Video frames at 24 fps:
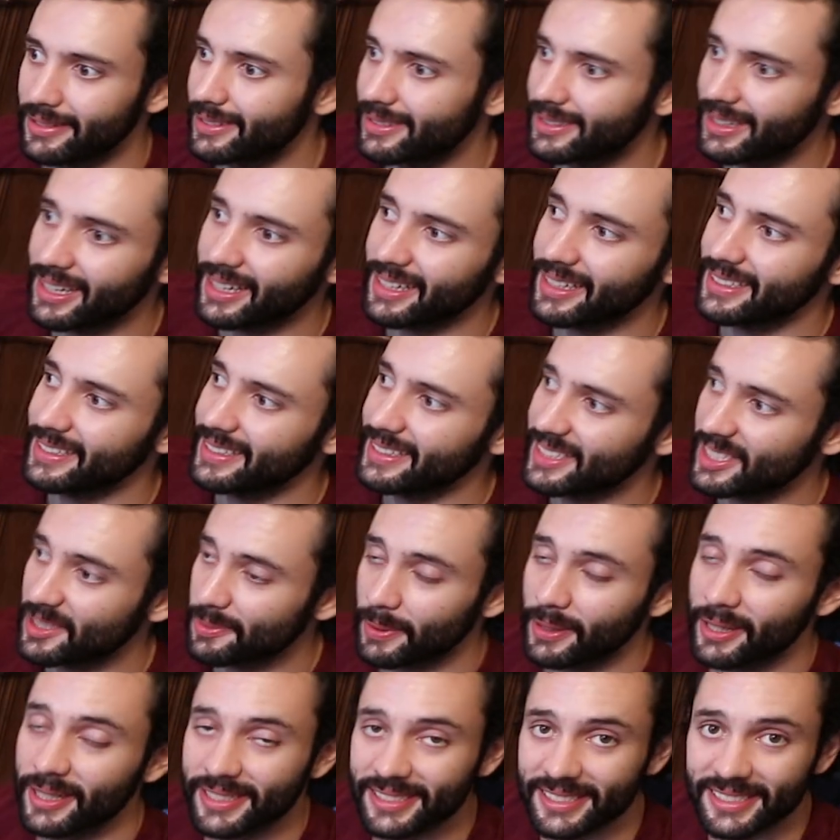You're not
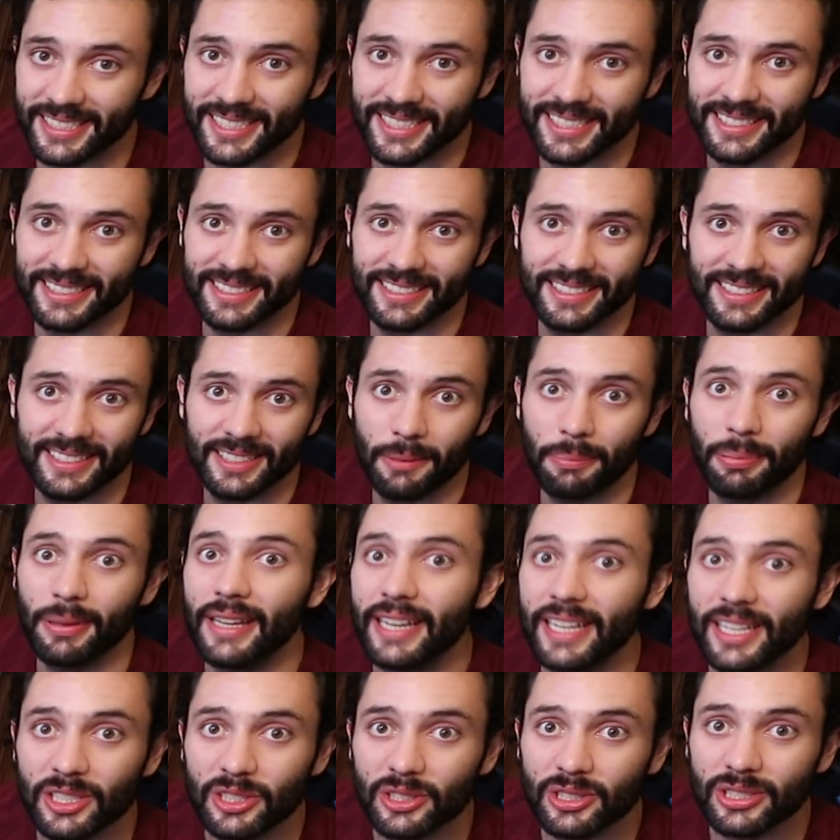experiencing the
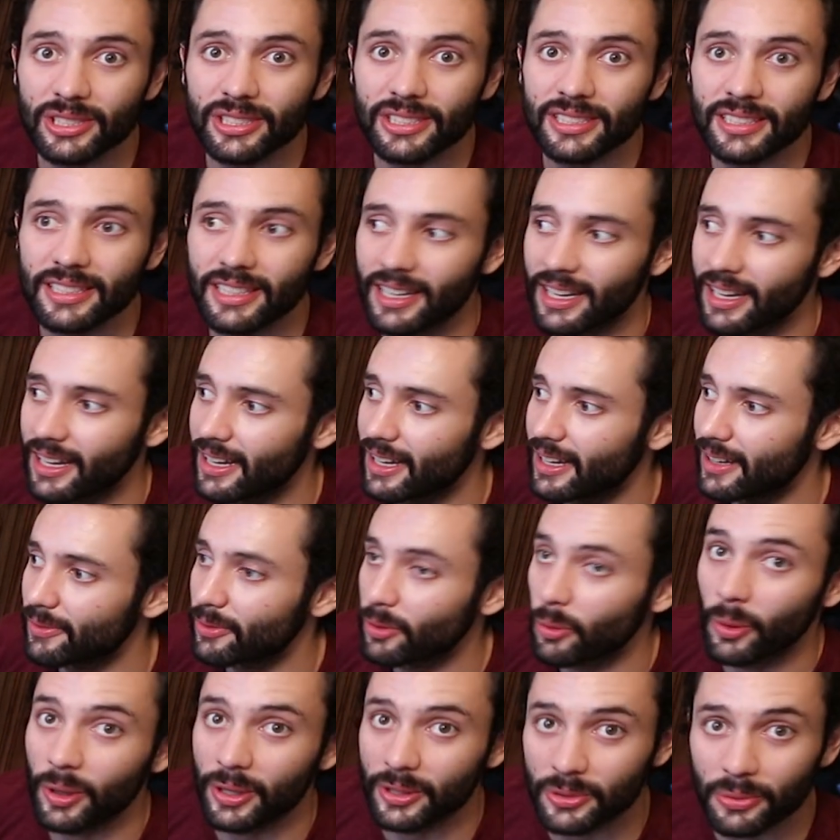place
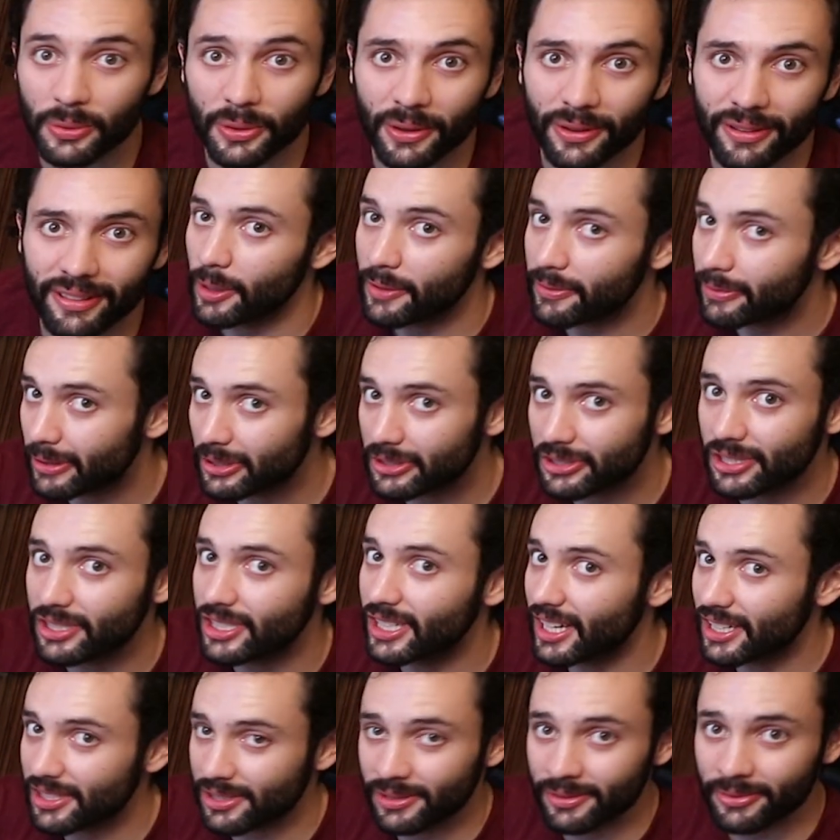for what it's worth. My first
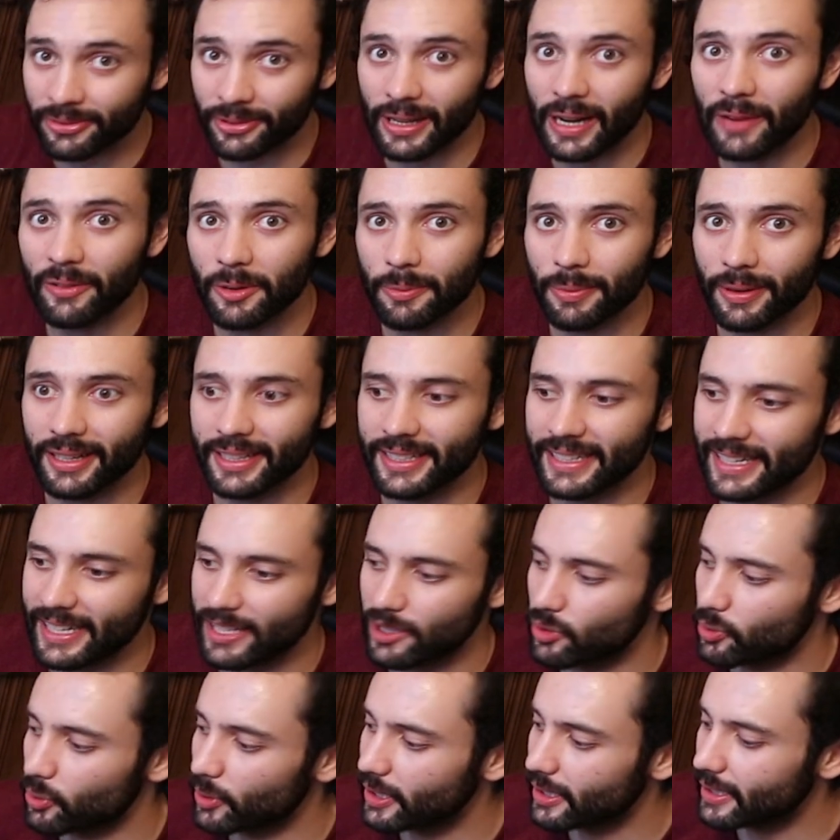suggestion for everybody
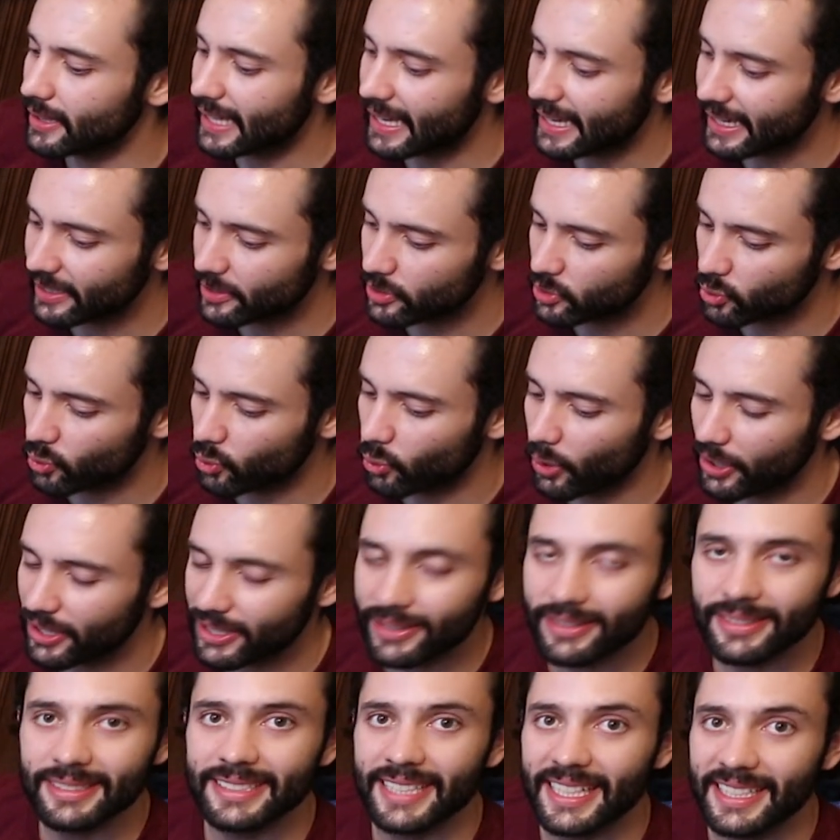is realize what
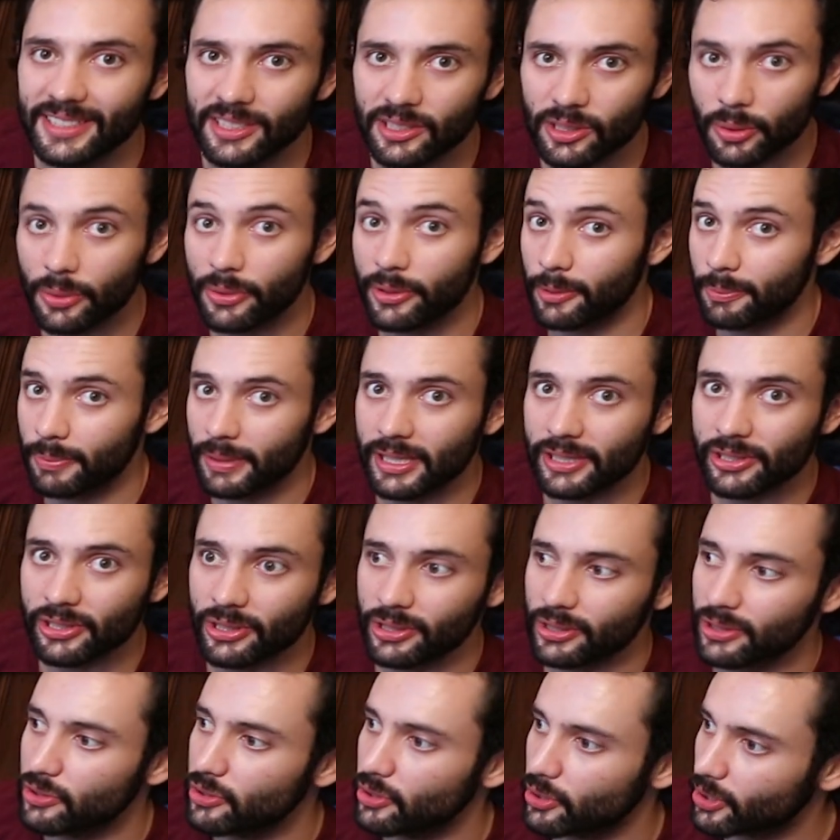you intend to do with your
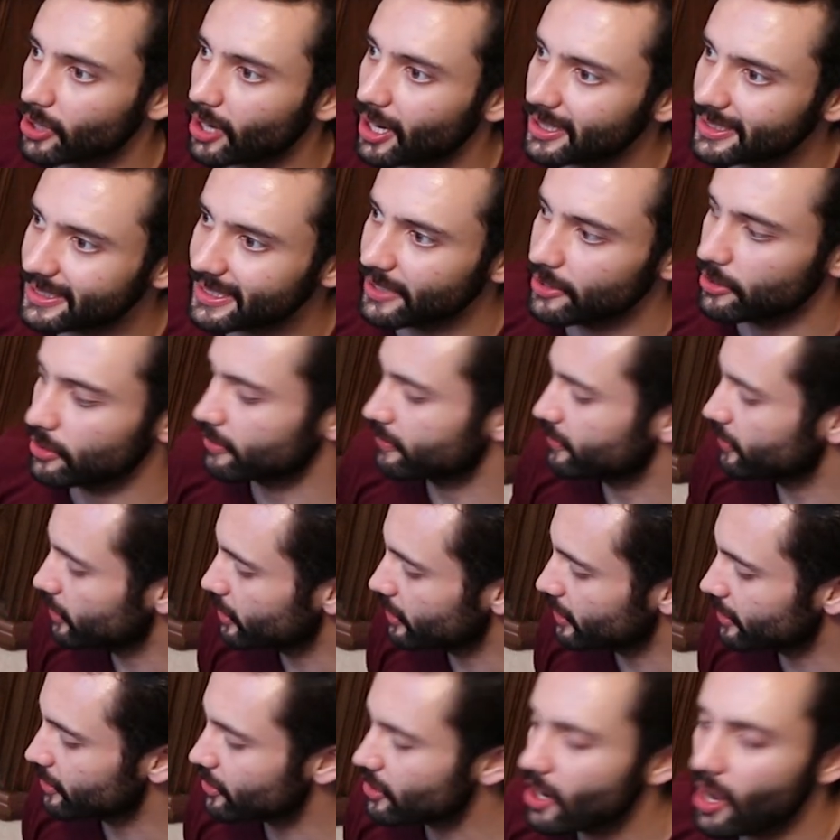pictures, your content, your
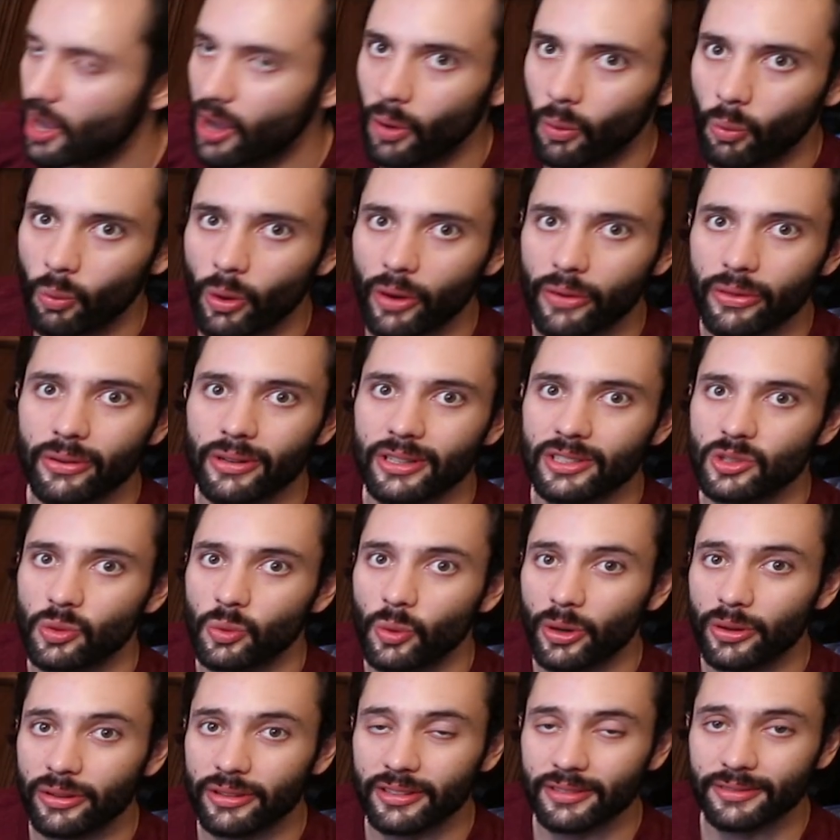footage, whether it's
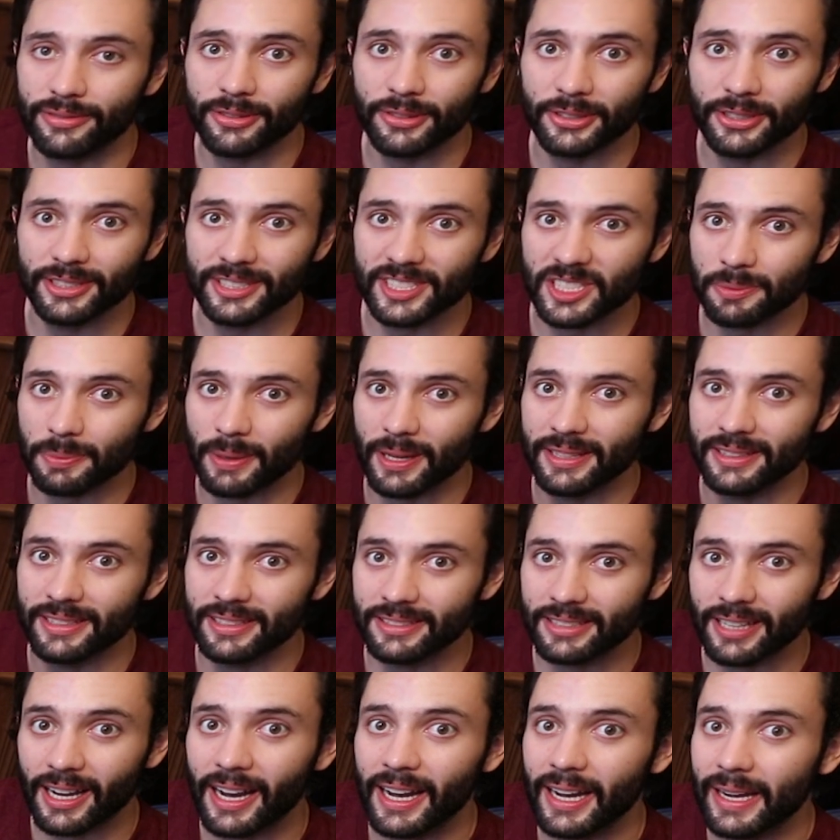worth it for you to spend the
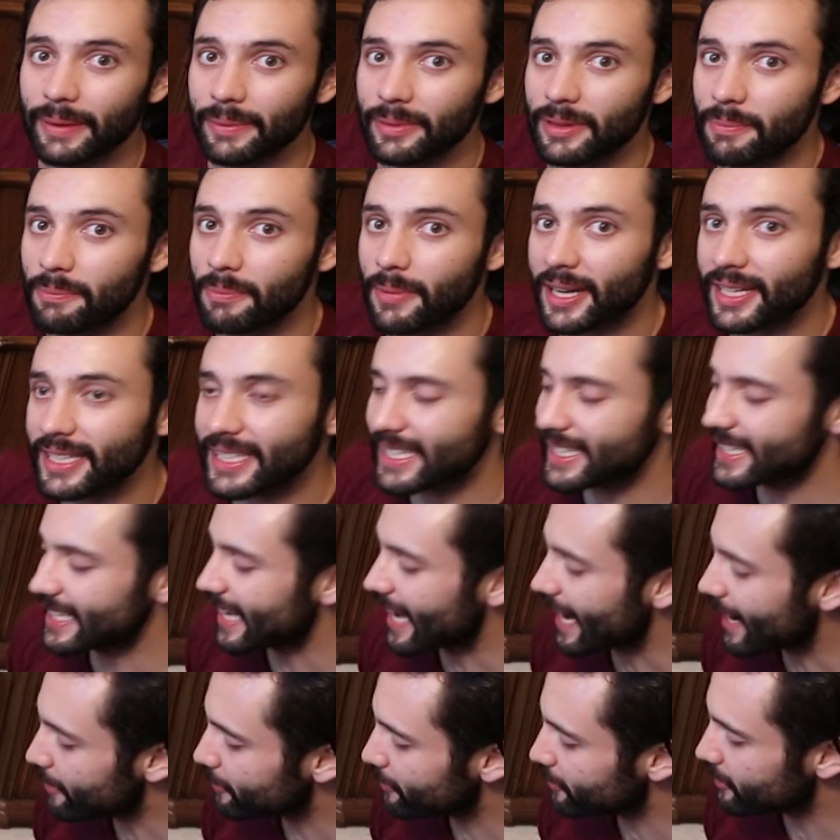time, the money, and
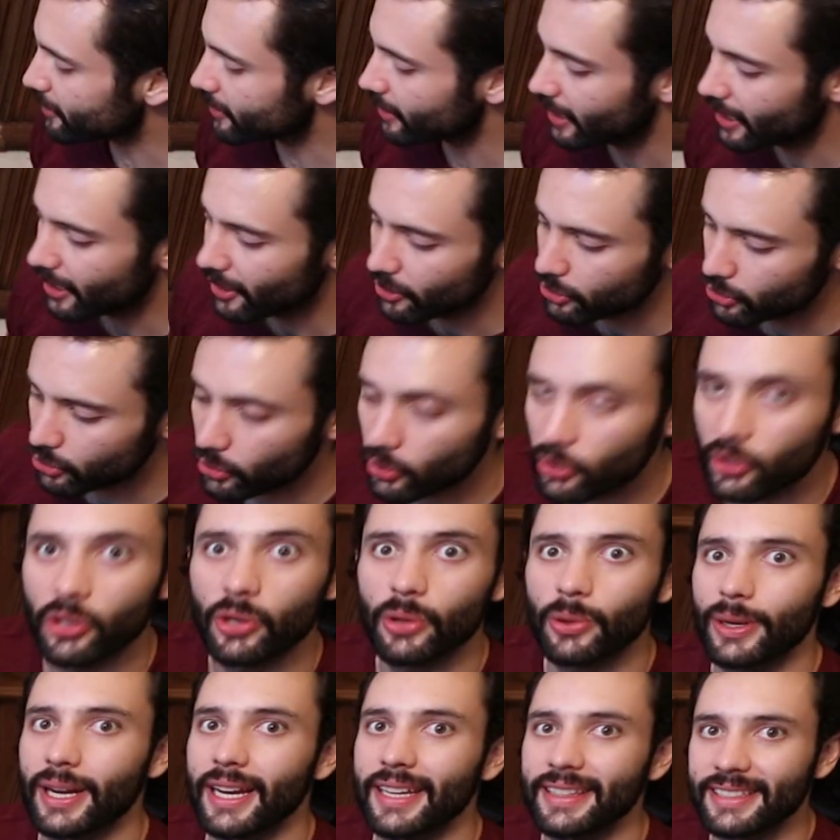the effort to
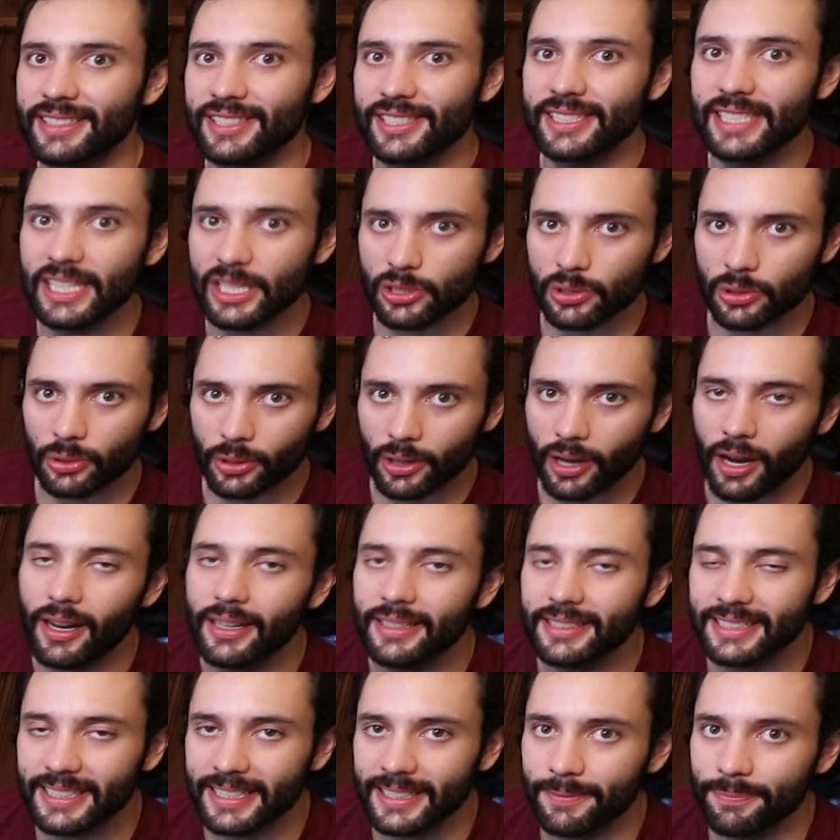create this digital
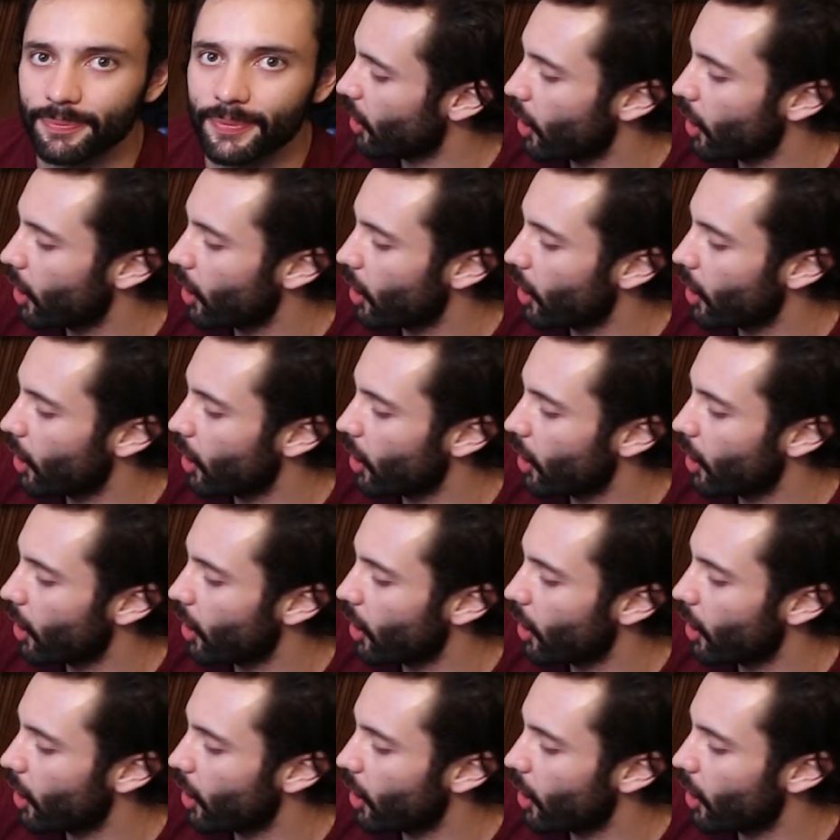content.